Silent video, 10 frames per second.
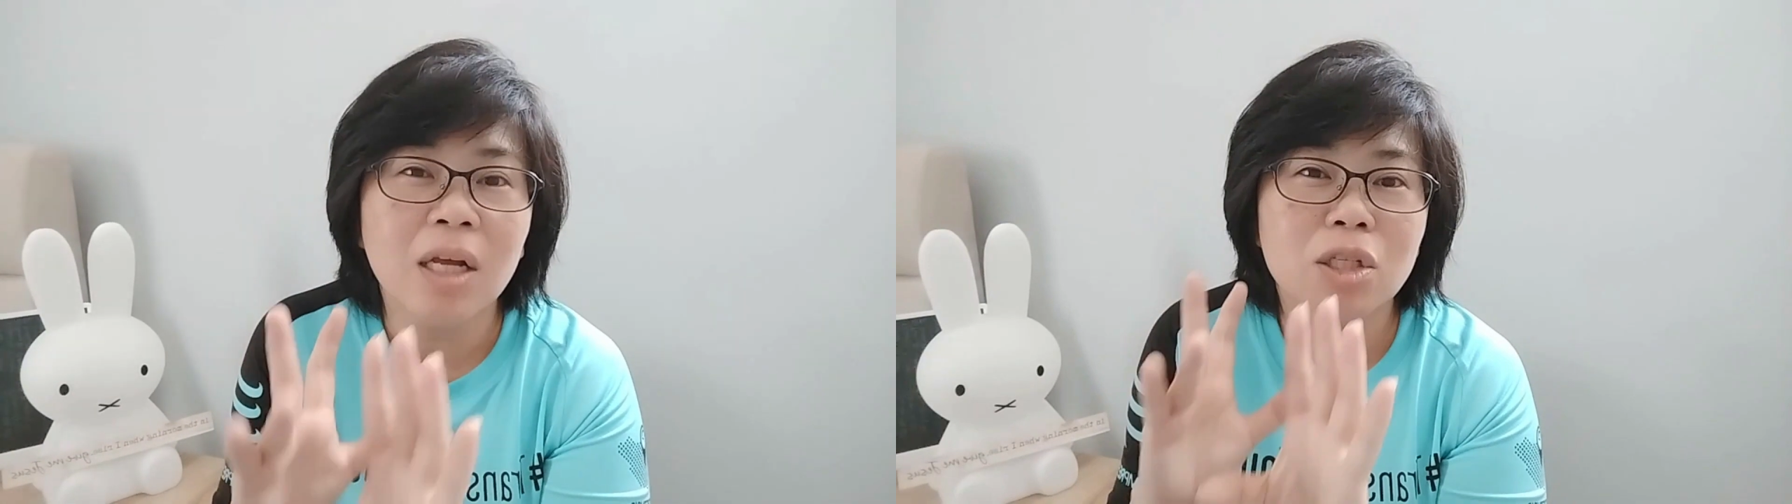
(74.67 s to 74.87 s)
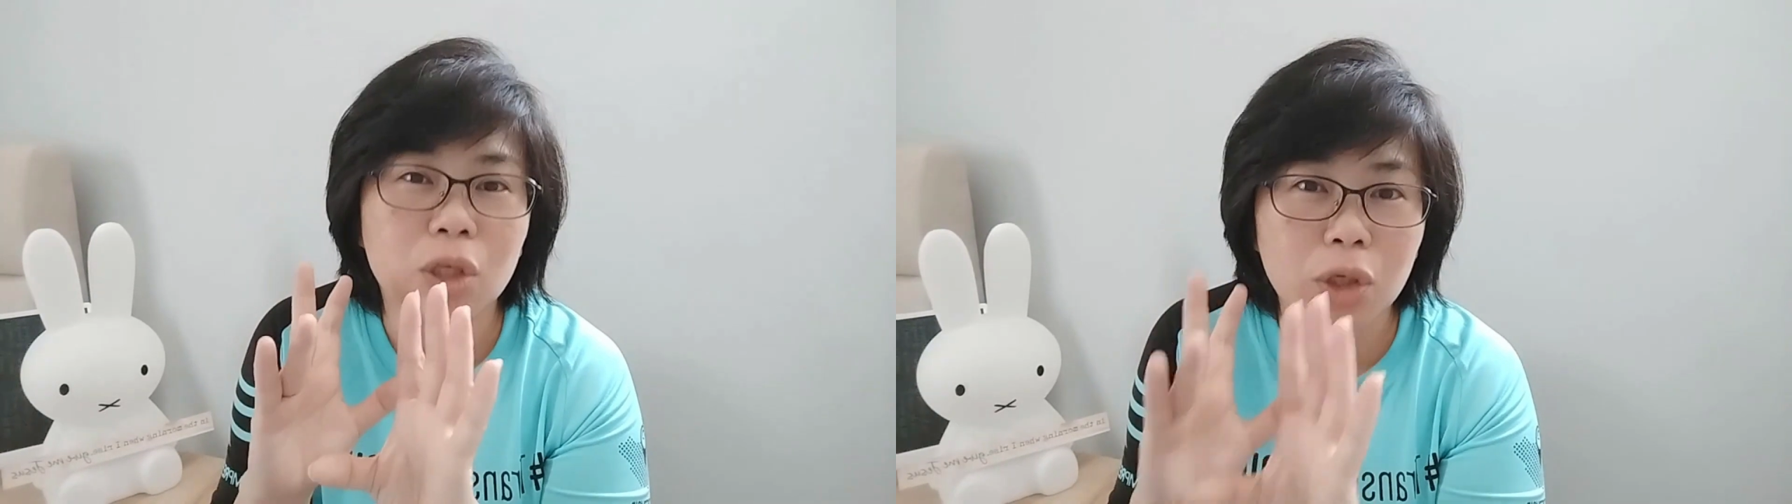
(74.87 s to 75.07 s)

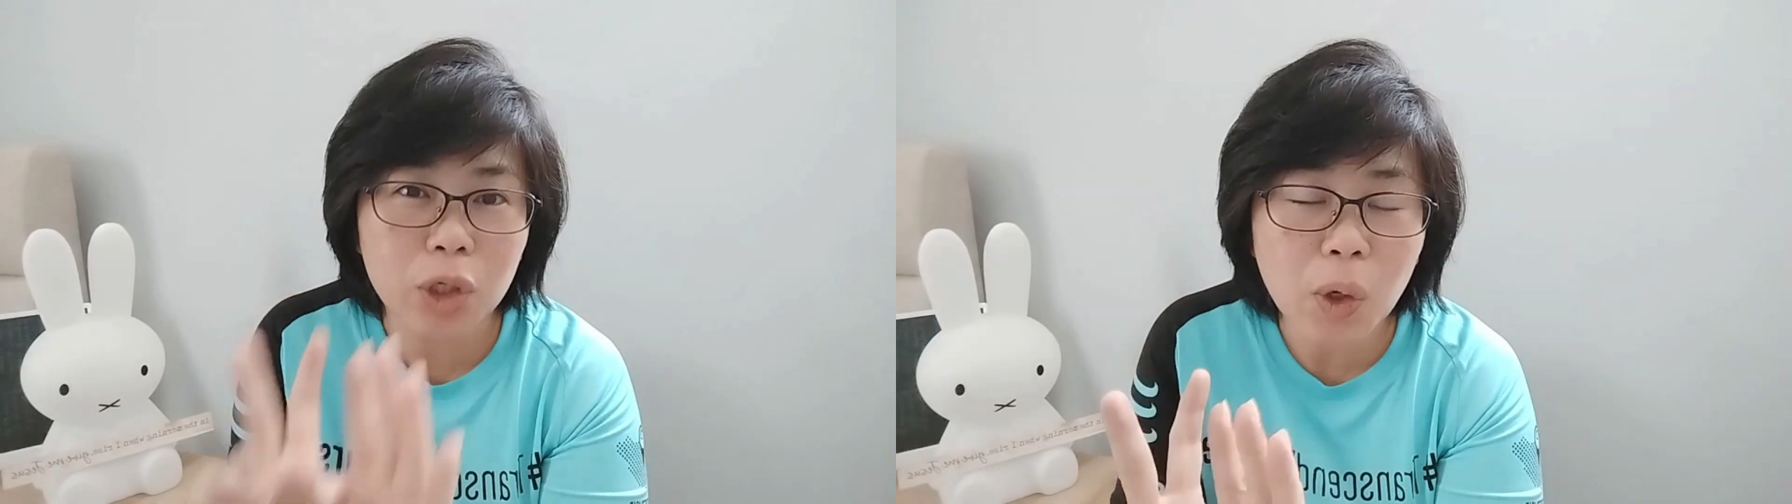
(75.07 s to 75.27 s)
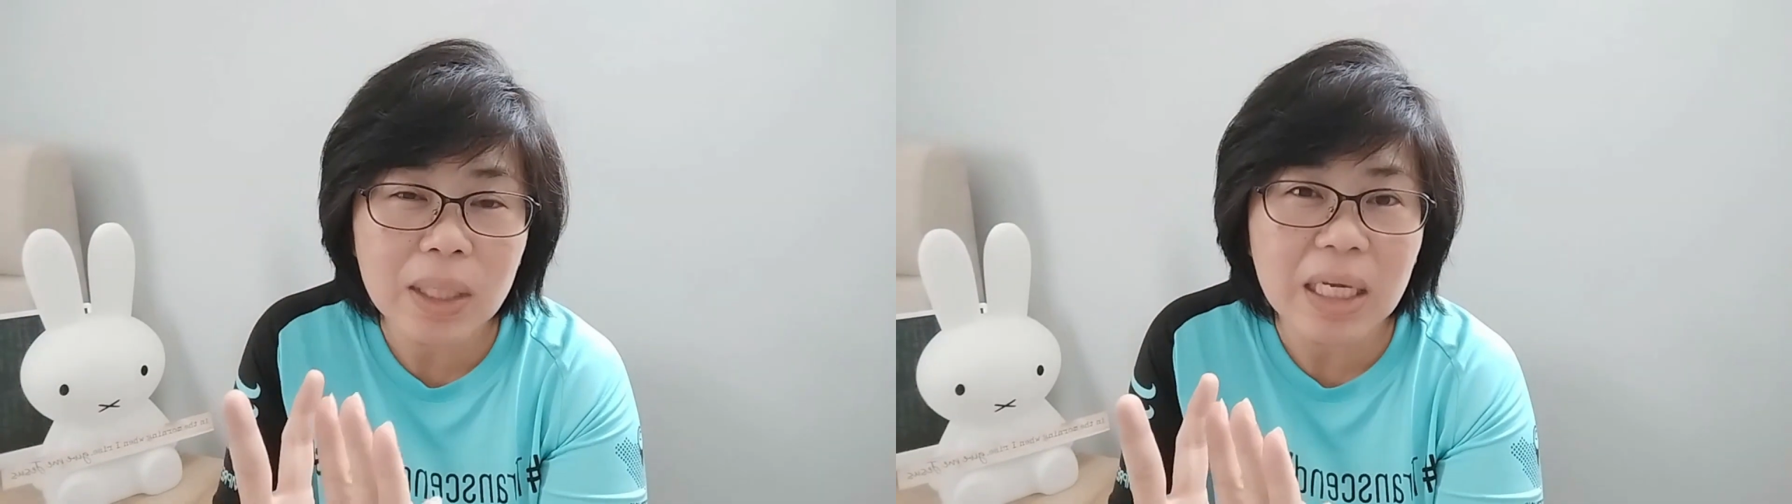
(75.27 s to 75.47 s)

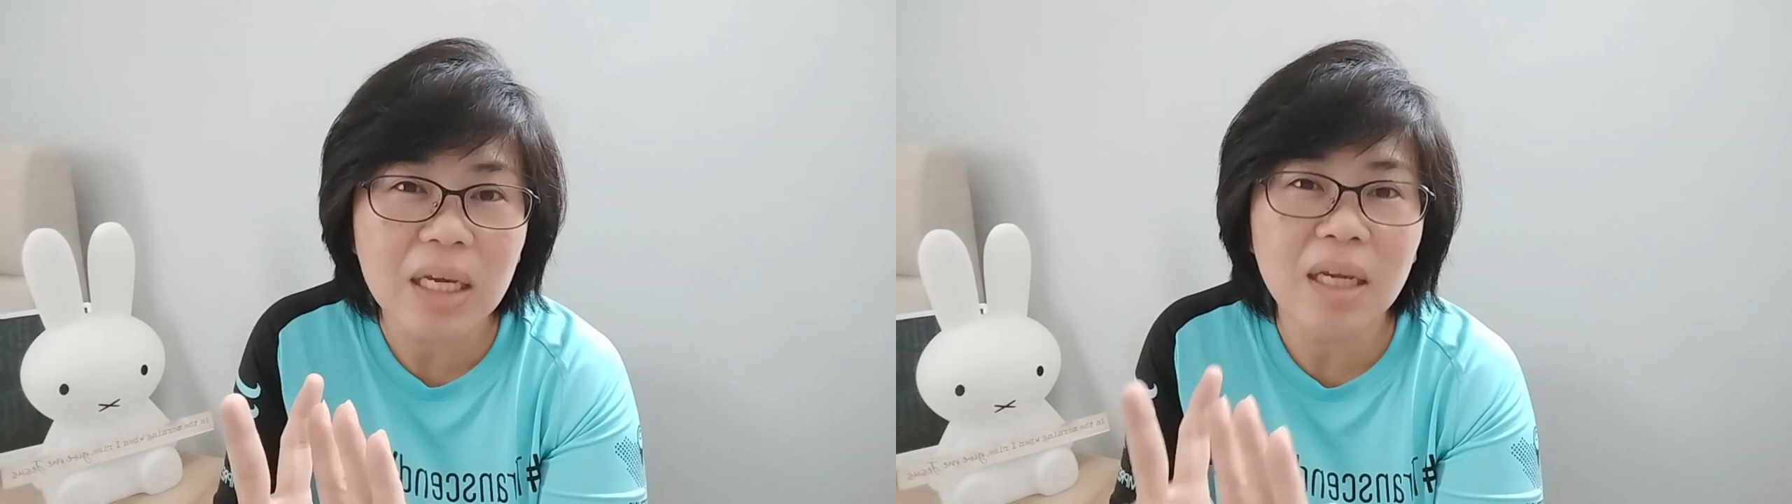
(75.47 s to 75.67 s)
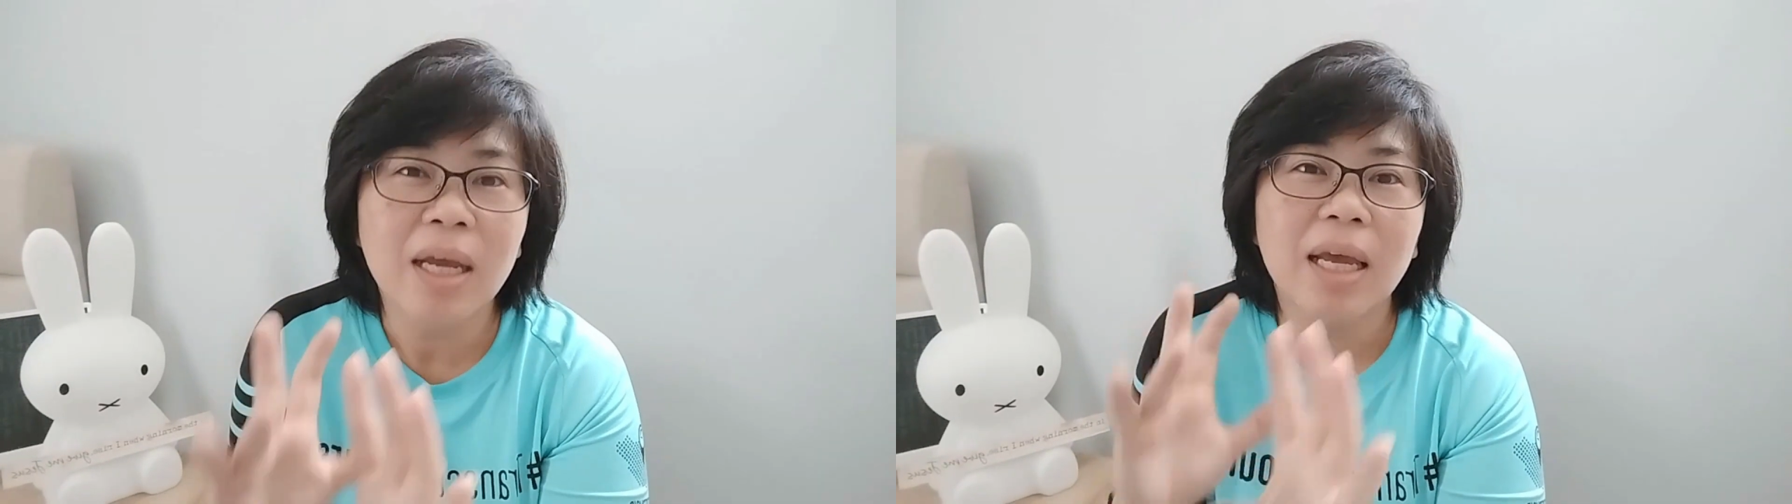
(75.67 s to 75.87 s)

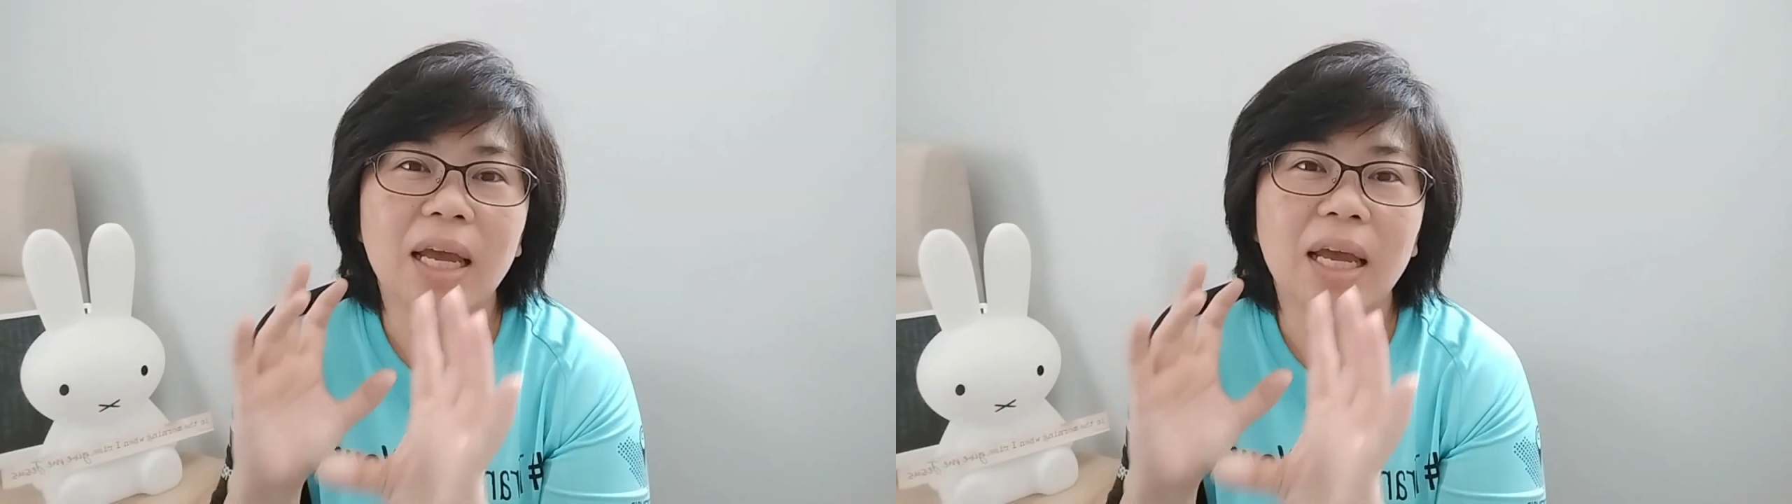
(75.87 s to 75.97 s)
securely